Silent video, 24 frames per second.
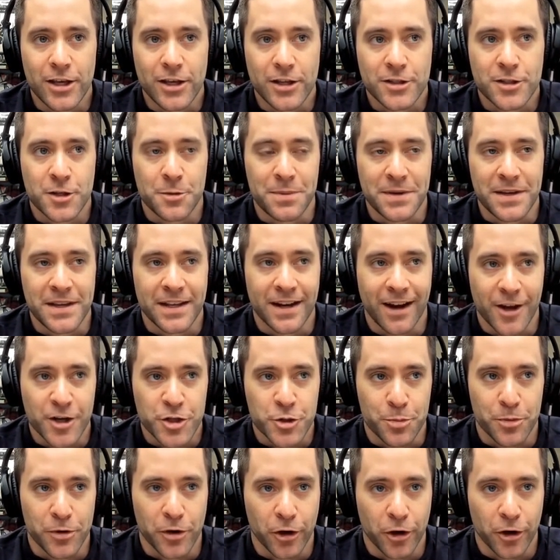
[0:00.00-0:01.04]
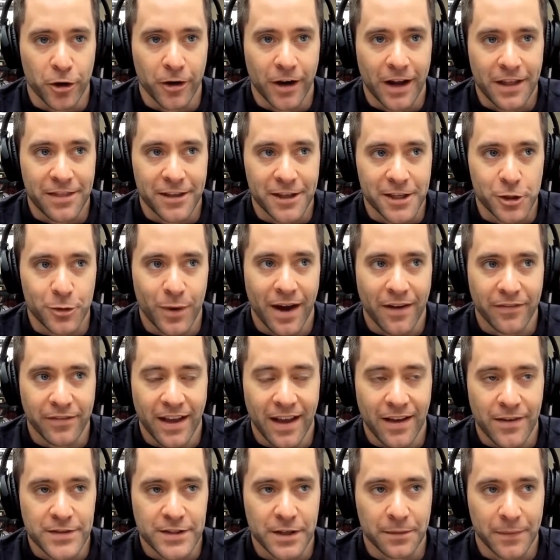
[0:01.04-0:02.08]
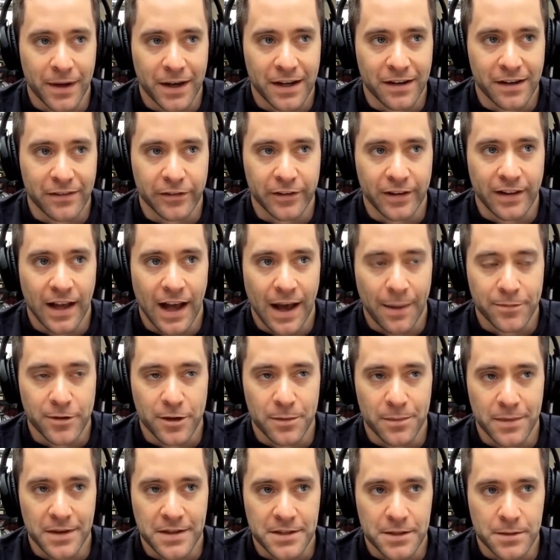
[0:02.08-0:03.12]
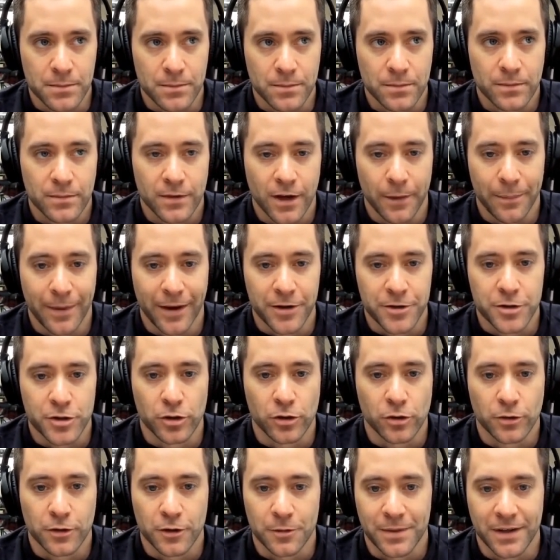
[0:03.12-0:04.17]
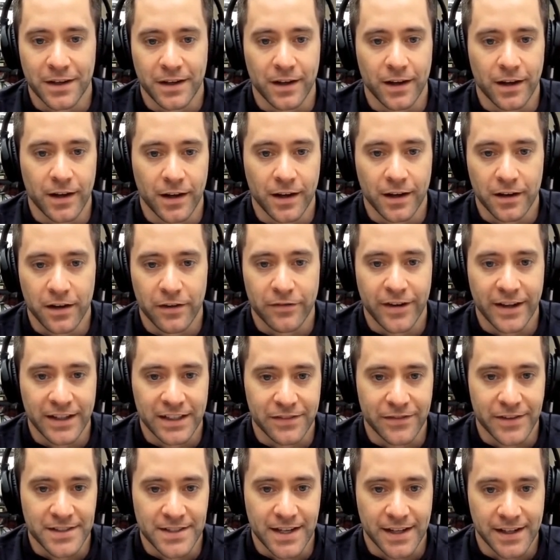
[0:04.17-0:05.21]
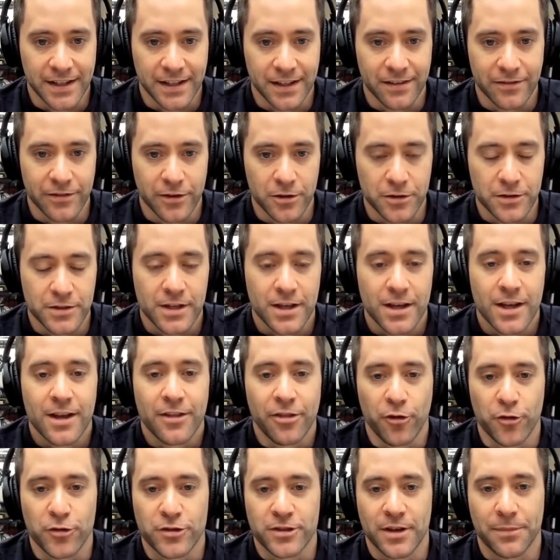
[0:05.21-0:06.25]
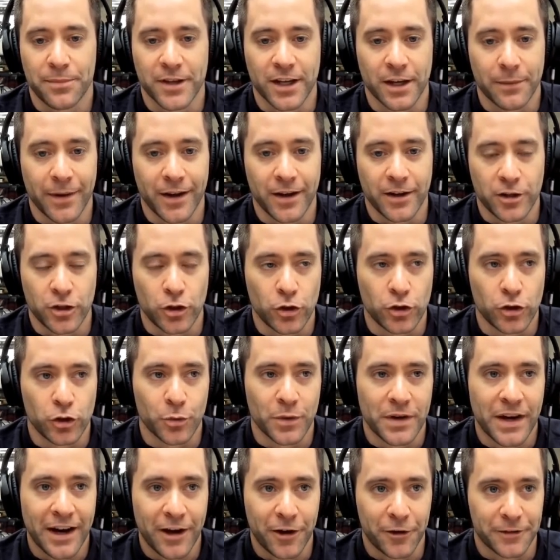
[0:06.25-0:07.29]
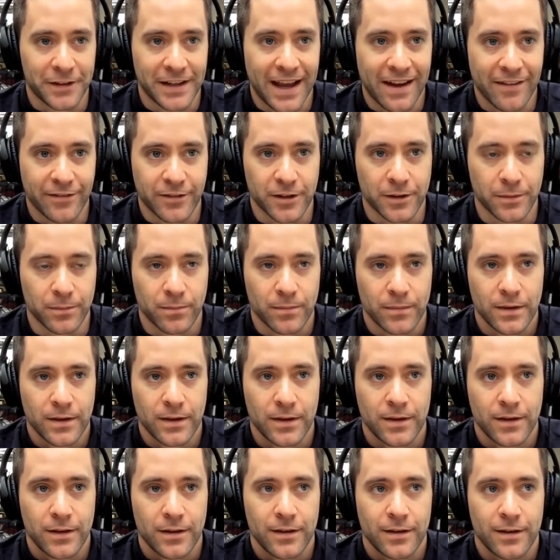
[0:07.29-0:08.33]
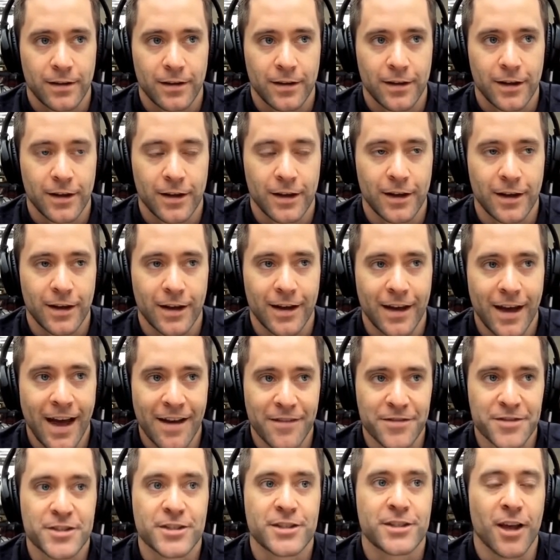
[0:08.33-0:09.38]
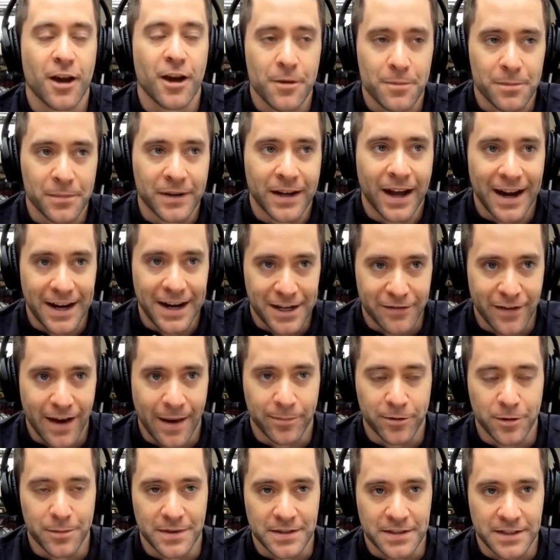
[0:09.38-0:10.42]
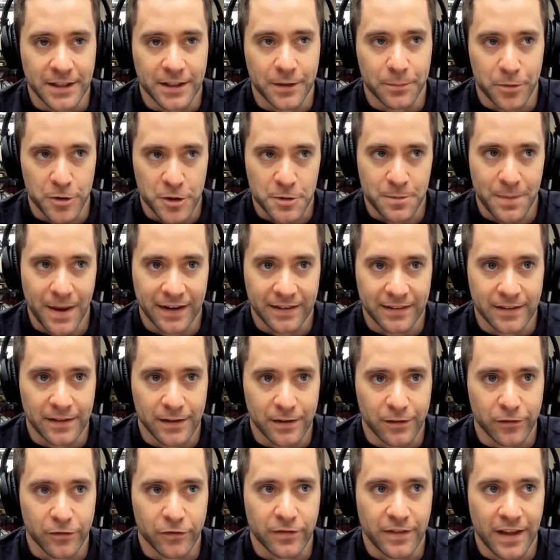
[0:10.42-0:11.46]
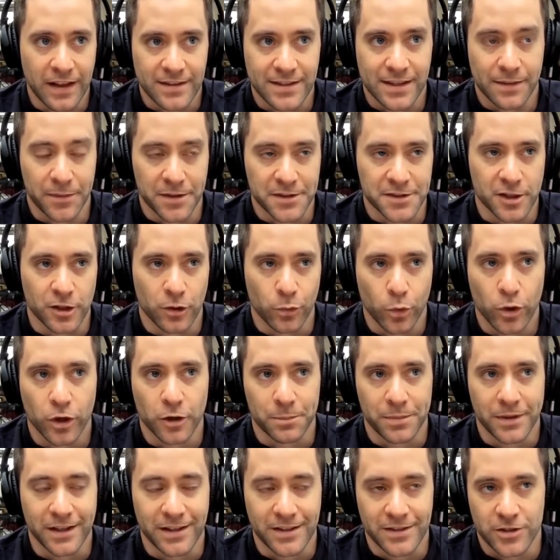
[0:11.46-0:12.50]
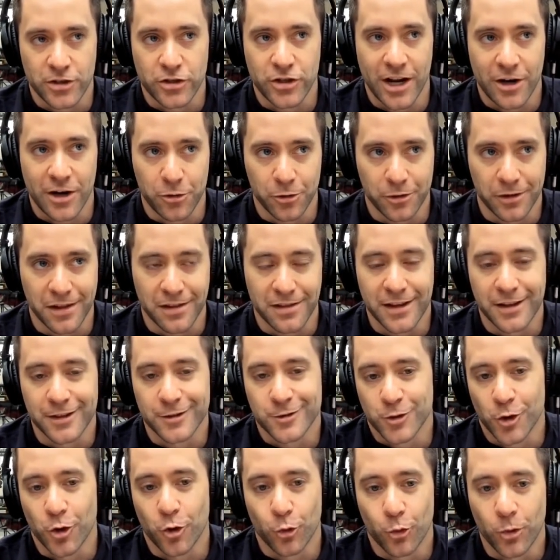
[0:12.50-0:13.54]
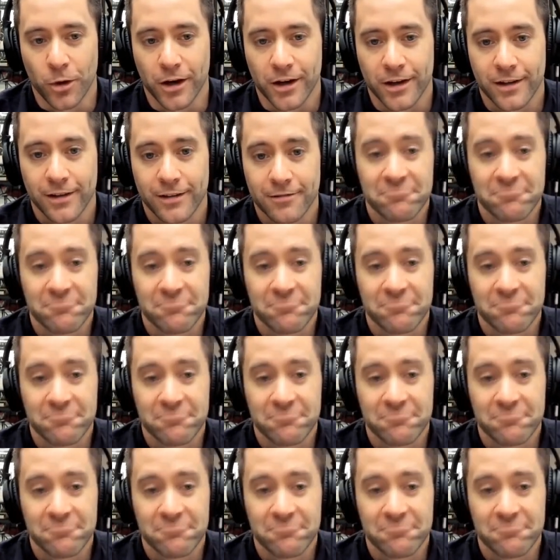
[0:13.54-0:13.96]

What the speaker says: to be an entrepreneur, I think you have to have some kind of optimism about you to be an effective executive. There's something about you inherently have to have some kind of optimistic perspective that something's going to work, because generally things don't work,